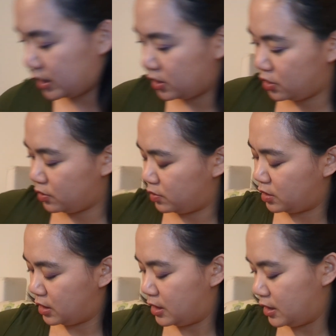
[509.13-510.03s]
into?
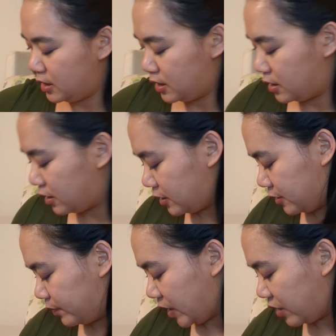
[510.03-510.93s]

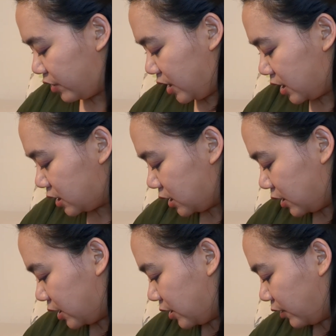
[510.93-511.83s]
I think it's
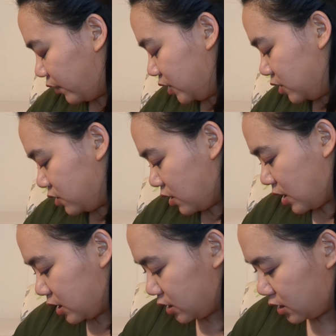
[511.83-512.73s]
in here. If it's
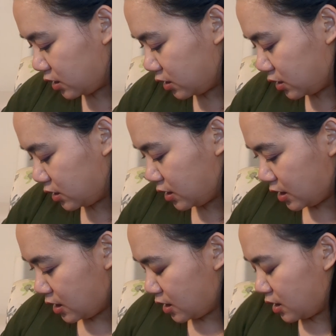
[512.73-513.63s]
not,
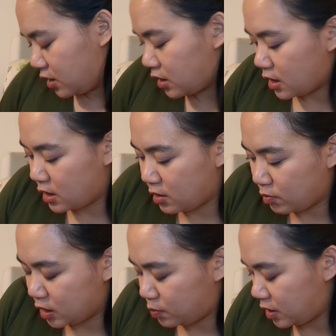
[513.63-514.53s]
then it
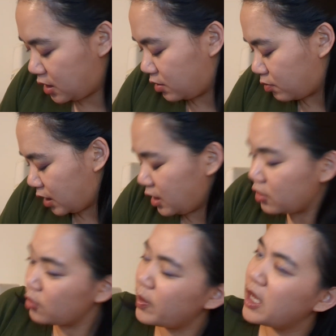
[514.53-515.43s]
must be in my
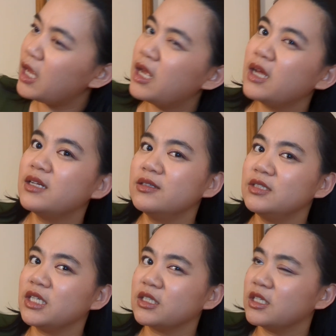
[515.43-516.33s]
other bag.
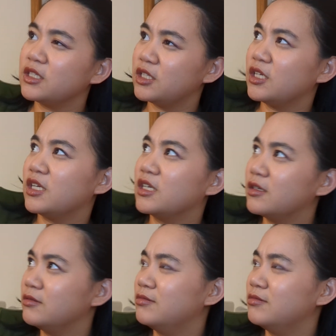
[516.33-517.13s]
Dig.